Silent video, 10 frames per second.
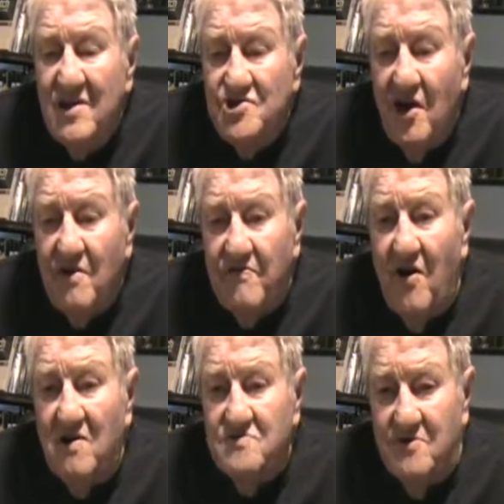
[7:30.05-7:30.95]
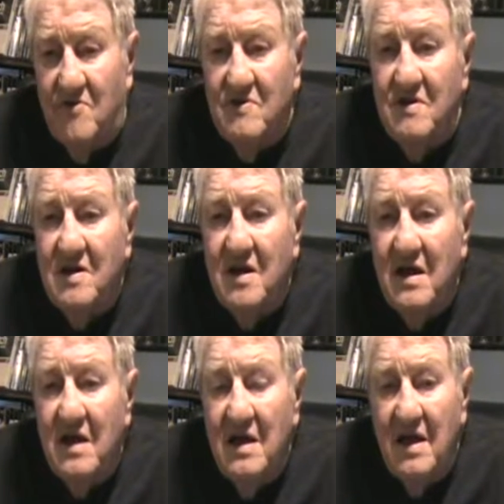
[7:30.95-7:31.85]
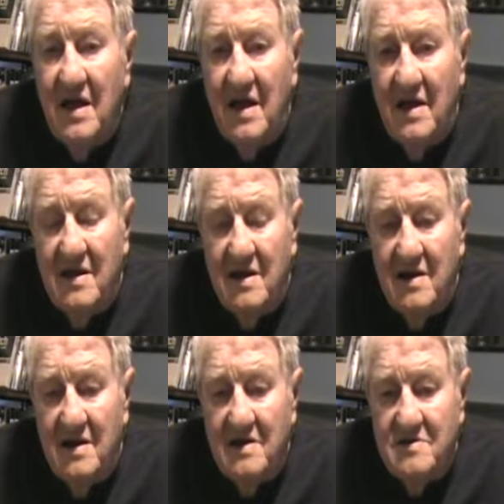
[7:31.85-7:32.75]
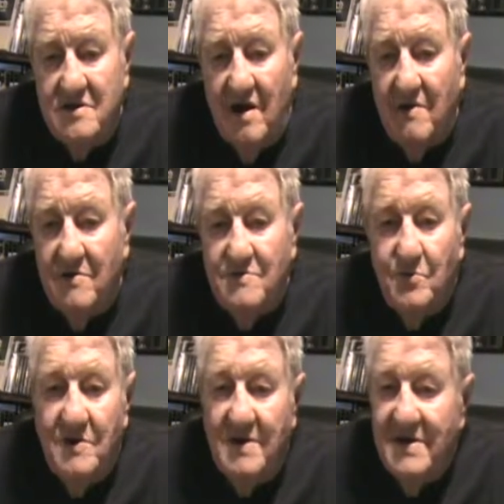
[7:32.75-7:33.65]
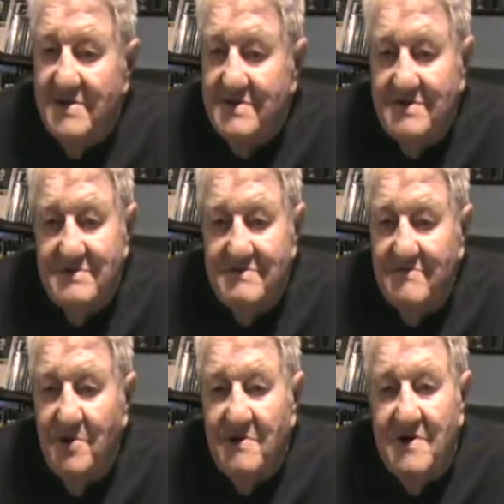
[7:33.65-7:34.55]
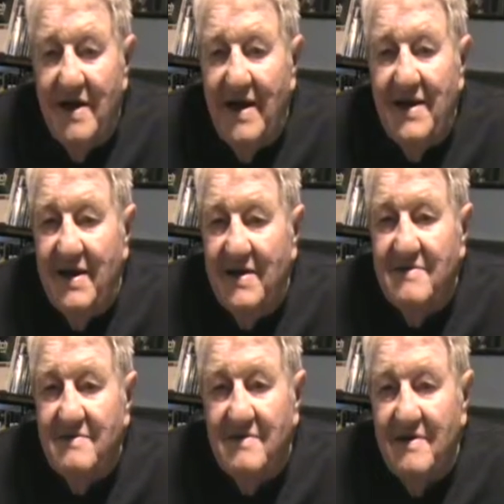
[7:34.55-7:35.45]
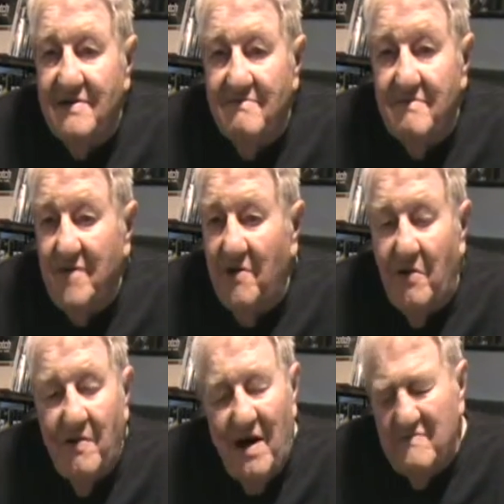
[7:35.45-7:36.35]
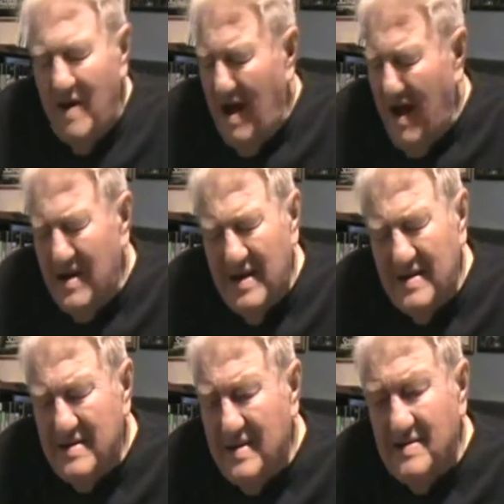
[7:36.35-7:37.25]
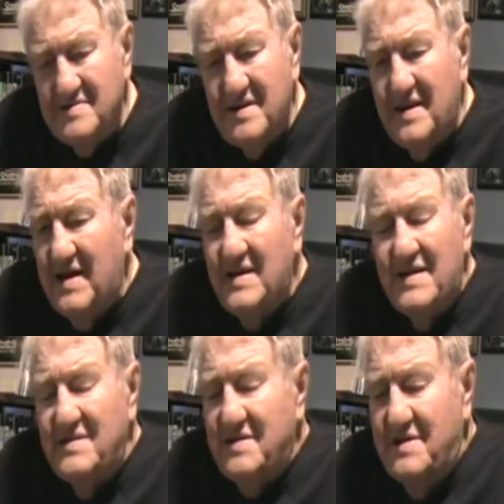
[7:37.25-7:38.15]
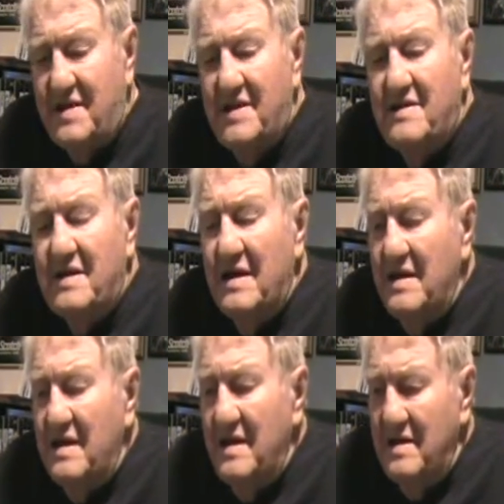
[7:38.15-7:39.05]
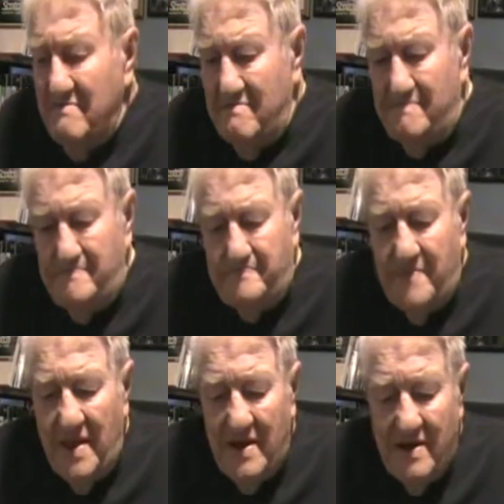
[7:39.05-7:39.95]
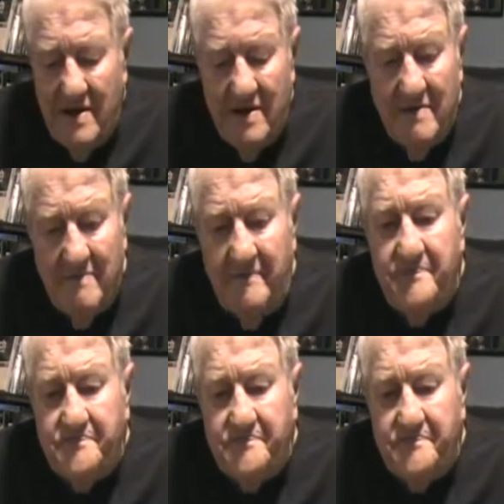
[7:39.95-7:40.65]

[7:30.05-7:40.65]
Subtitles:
Chuck Falzone, and Chuck was one of these real eggheads, you know, highly intelligent, highly educated. And